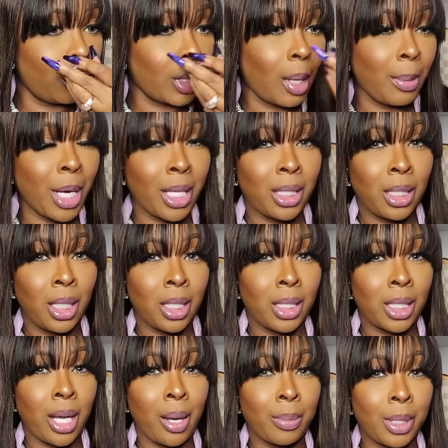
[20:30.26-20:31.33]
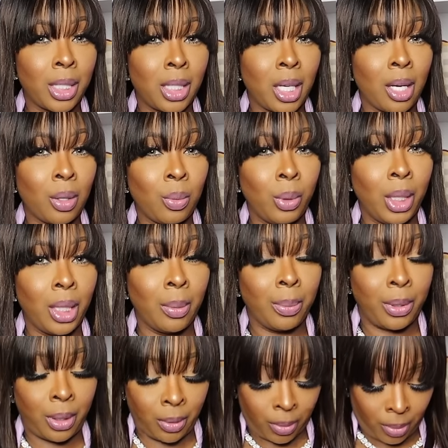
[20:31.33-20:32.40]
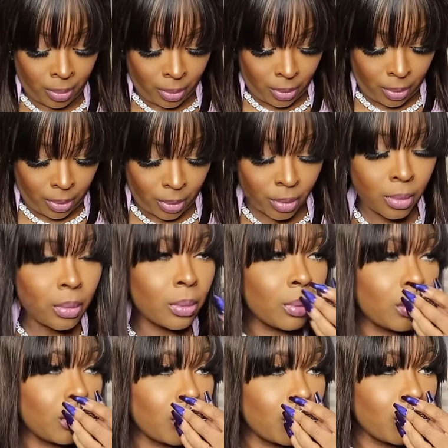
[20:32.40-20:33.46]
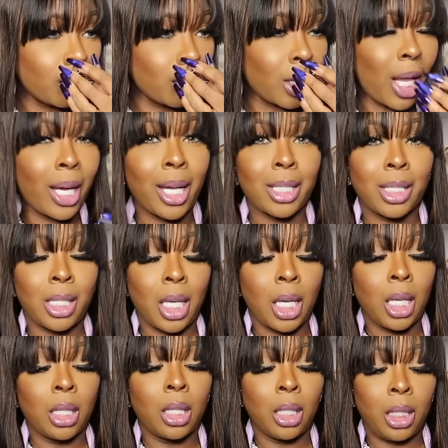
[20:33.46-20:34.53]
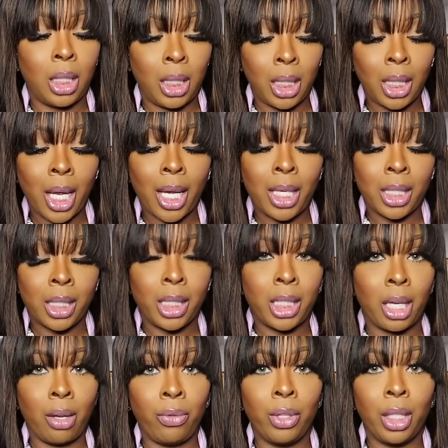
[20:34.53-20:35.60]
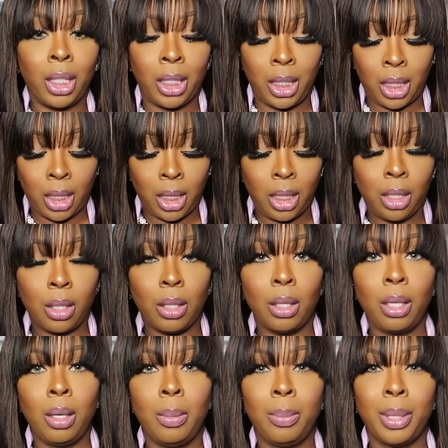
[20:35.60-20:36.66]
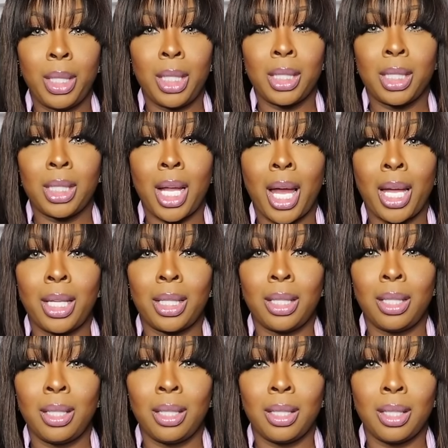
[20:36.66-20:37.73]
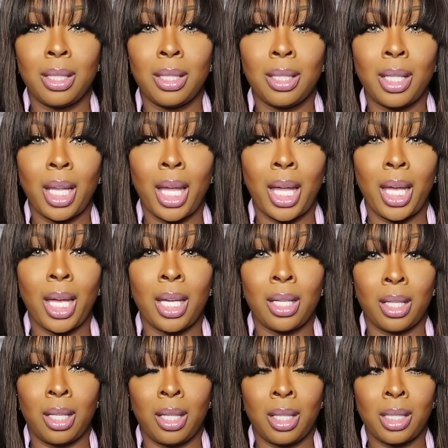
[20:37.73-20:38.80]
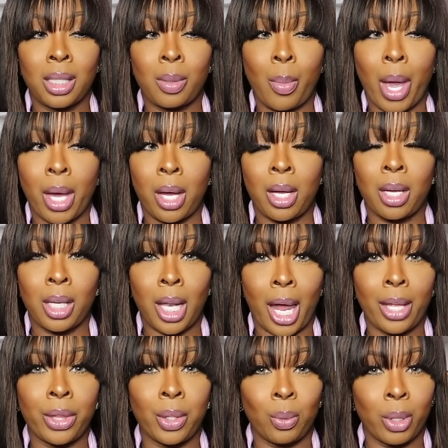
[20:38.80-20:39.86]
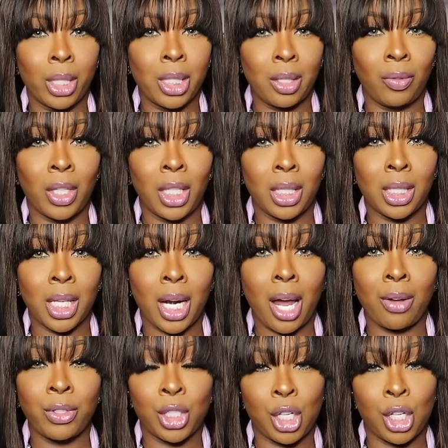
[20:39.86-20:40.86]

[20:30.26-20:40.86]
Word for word: I'm not going to say I'm stuck with it, but like I said, the DNA is definitely in here, but it's not head on uh, smack on like the rest of these that I've